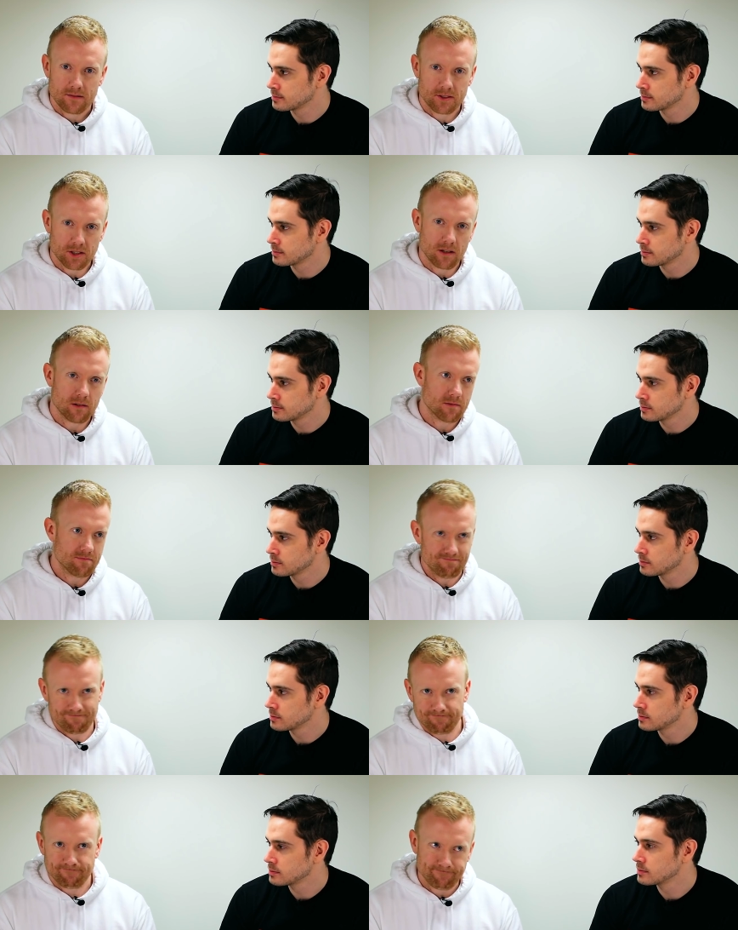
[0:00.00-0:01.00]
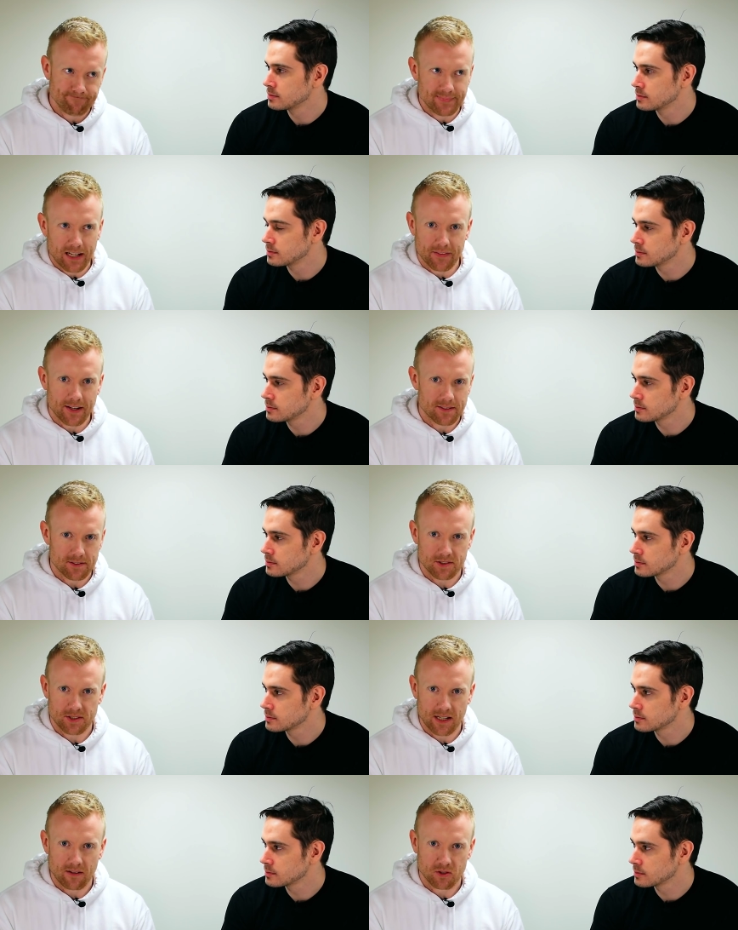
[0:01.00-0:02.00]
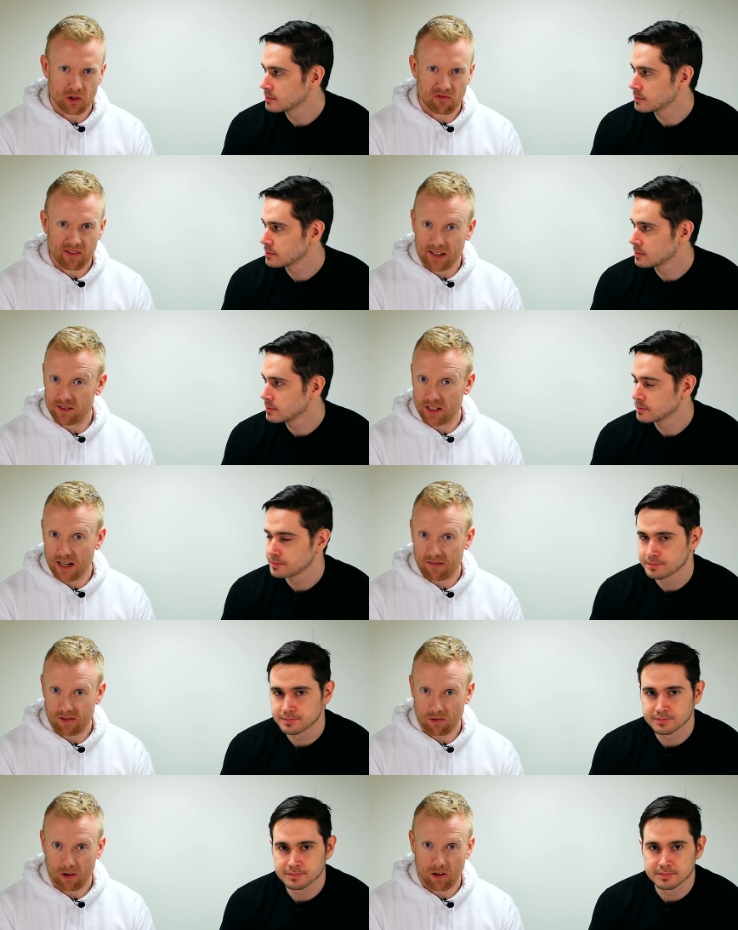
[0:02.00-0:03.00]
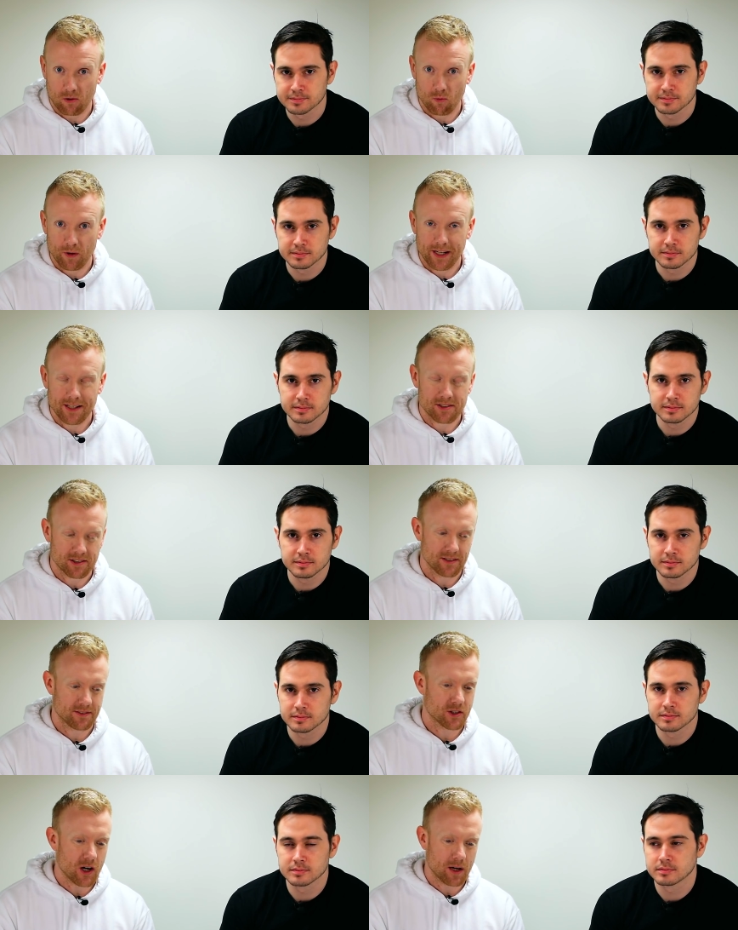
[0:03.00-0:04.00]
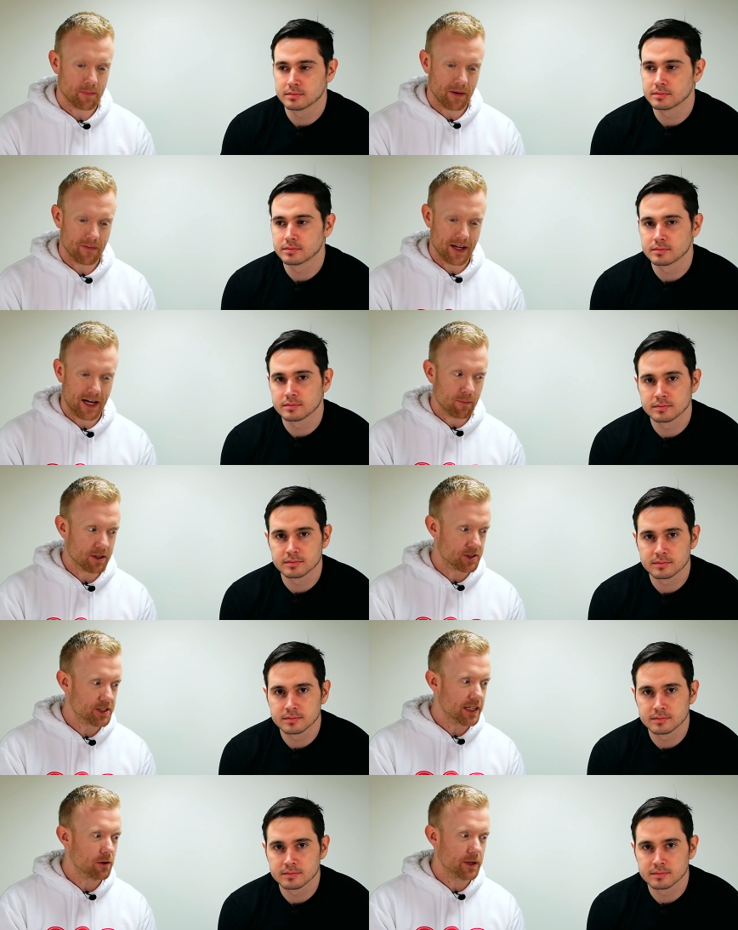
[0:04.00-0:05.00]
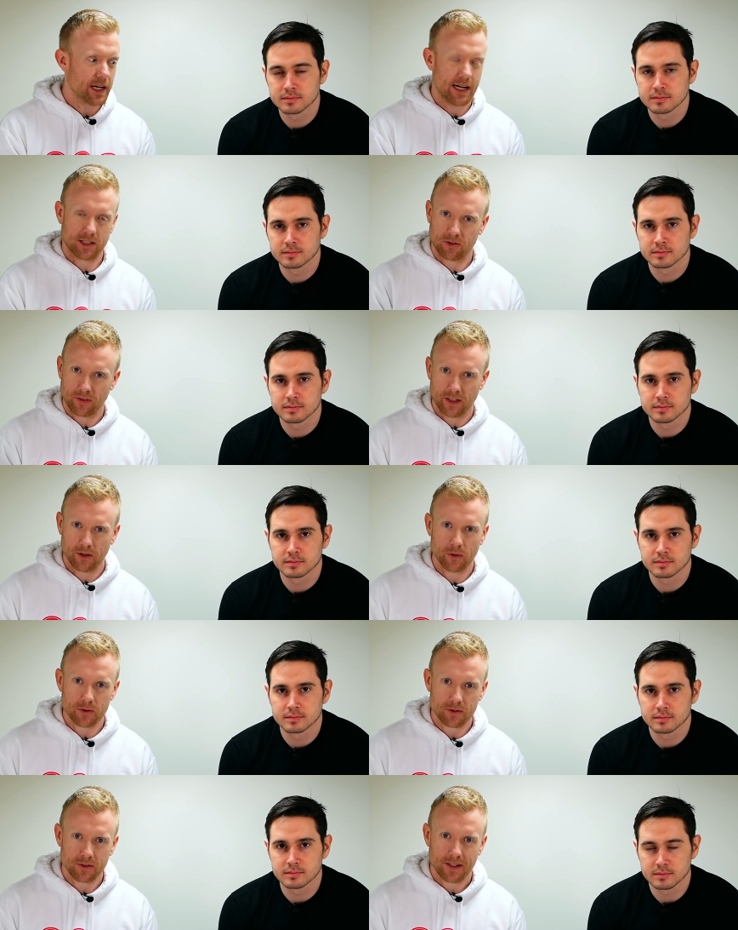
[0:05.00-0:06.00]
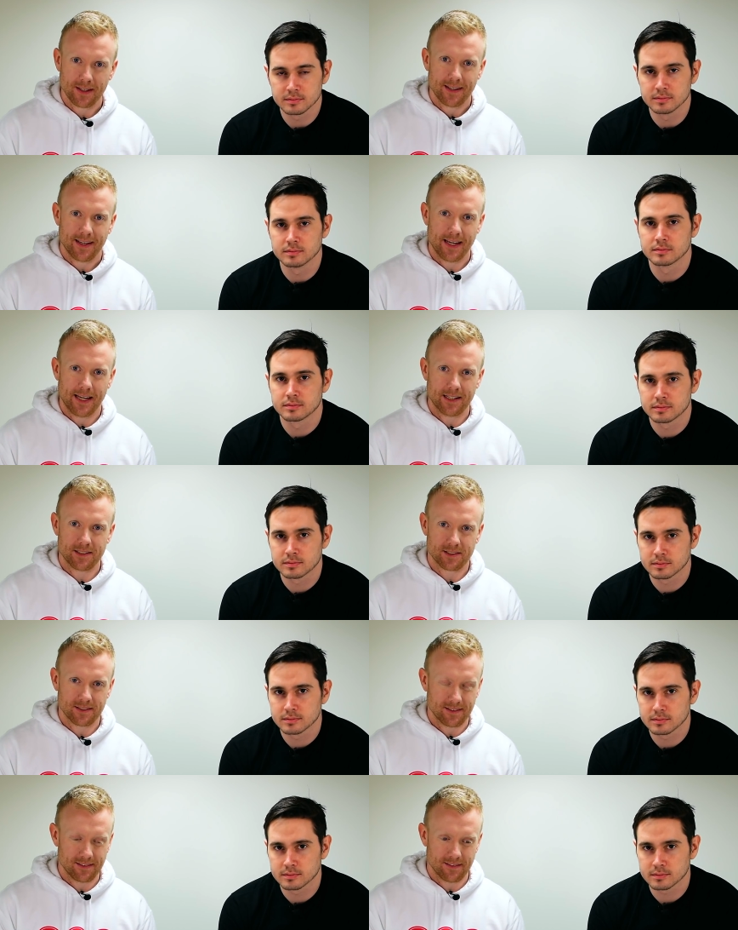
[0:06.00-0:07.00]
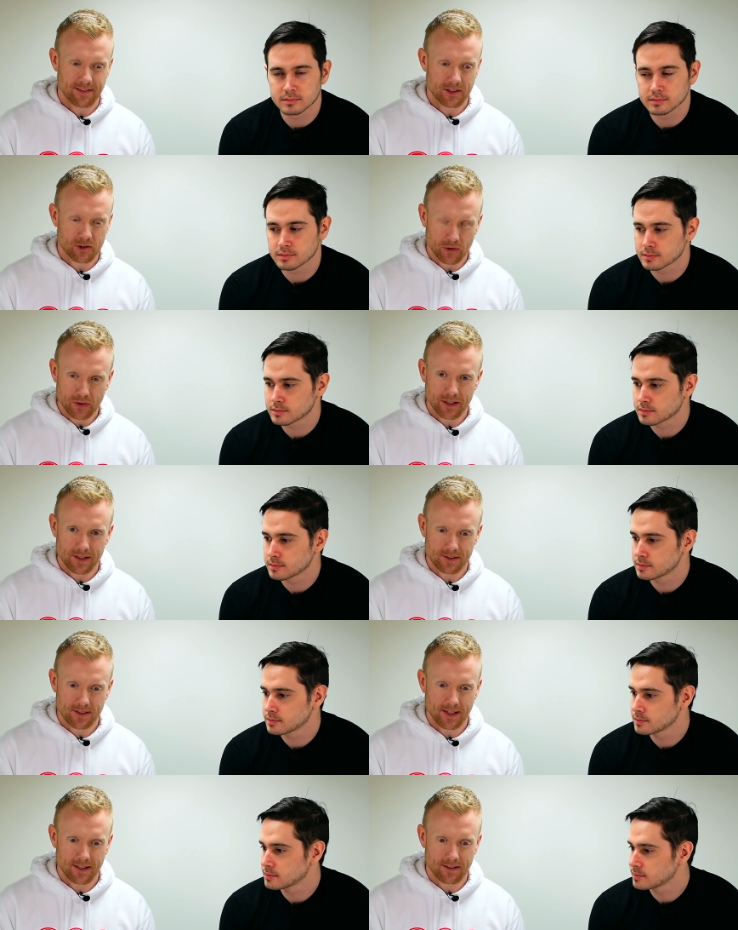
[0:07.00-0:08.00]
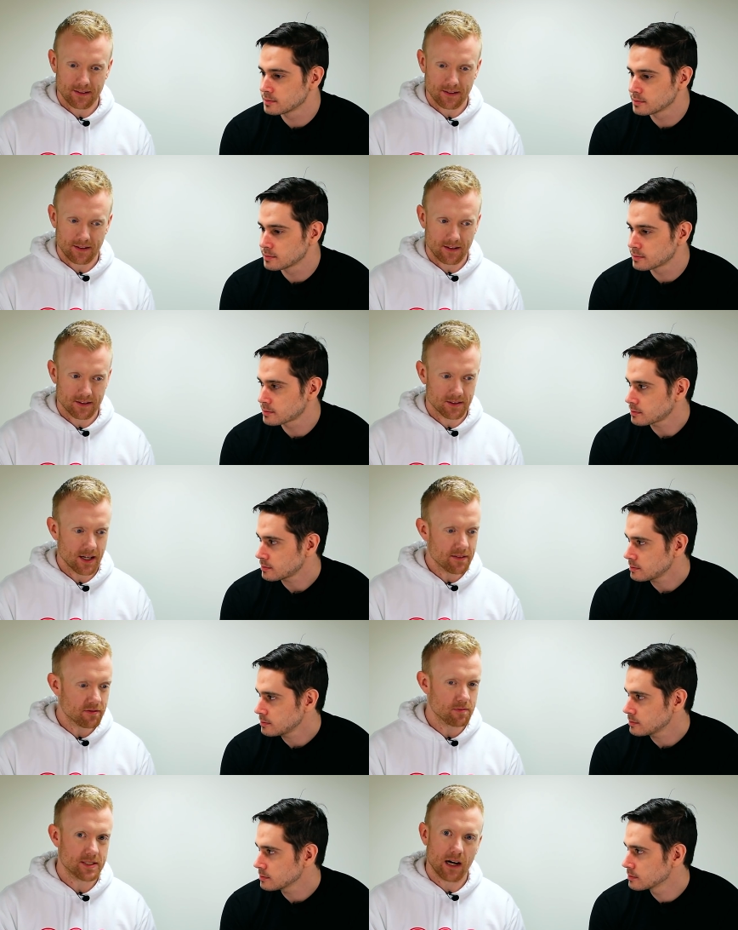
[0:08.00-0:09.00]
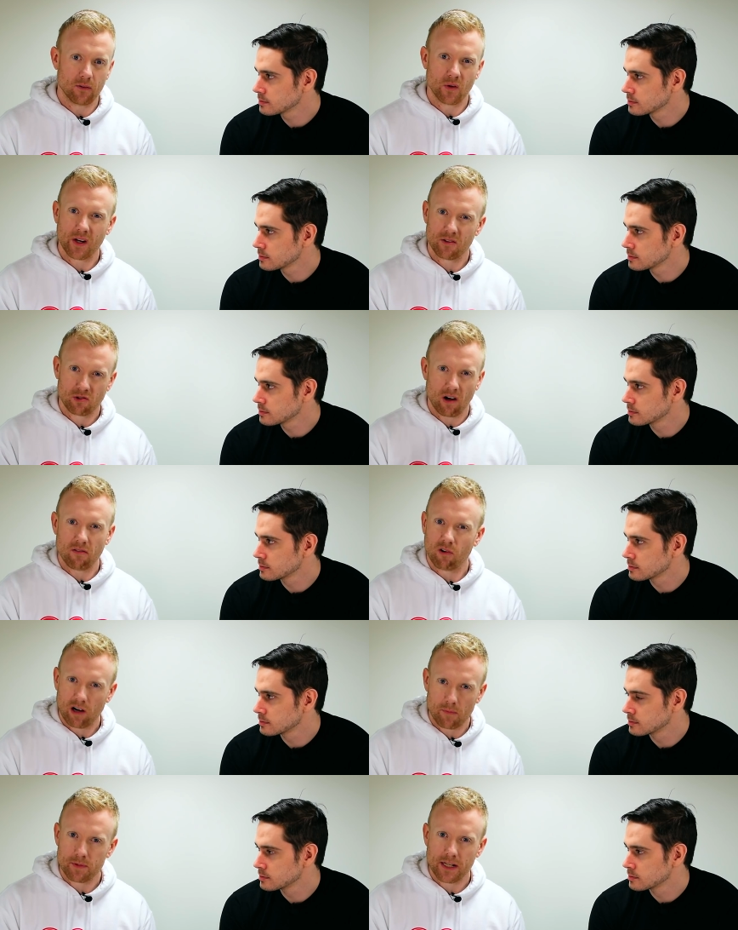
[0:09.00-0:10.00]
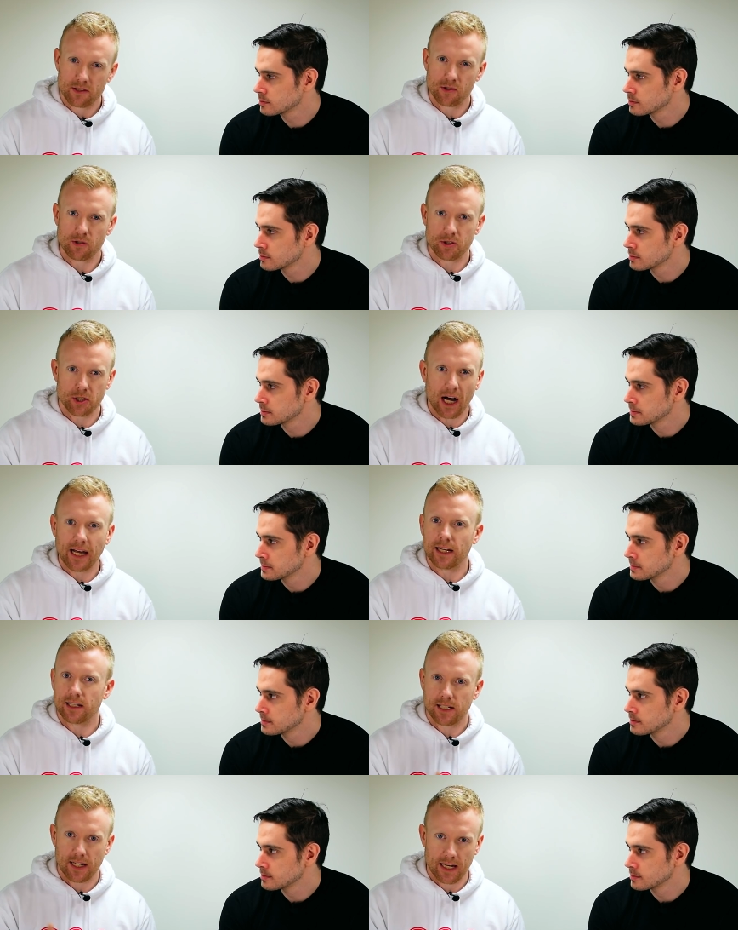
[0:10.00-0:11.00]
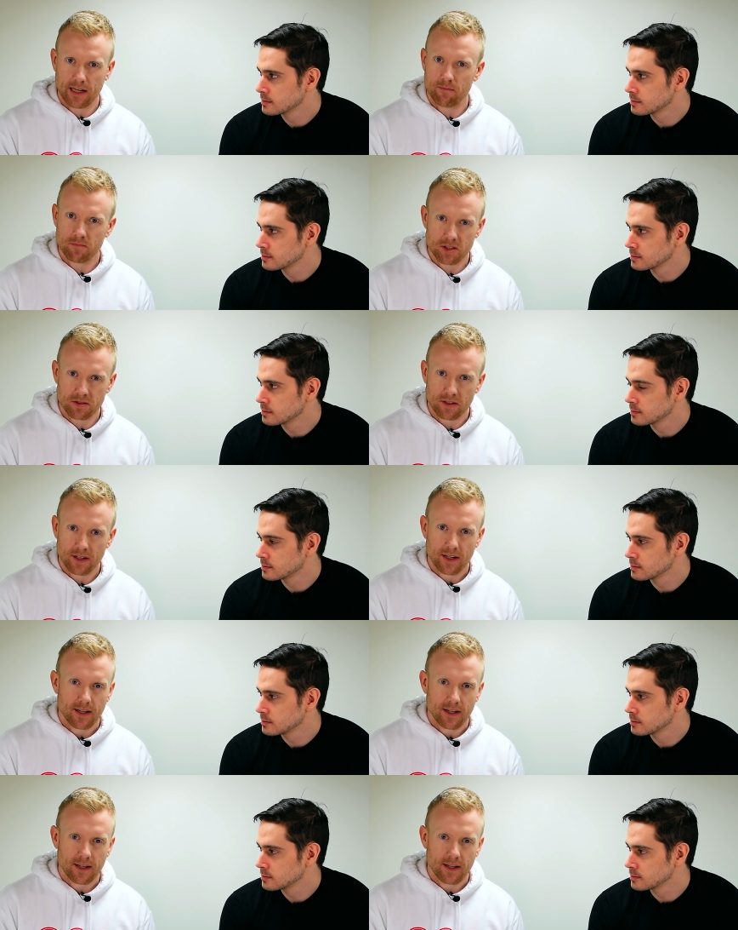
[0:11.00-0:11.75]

Speaker 1: So now that it doesn't sound so fancy after all, we need to talk about how much data we actually use. Mm-hmm. And the truth is that aside from downloading software updates or giant games,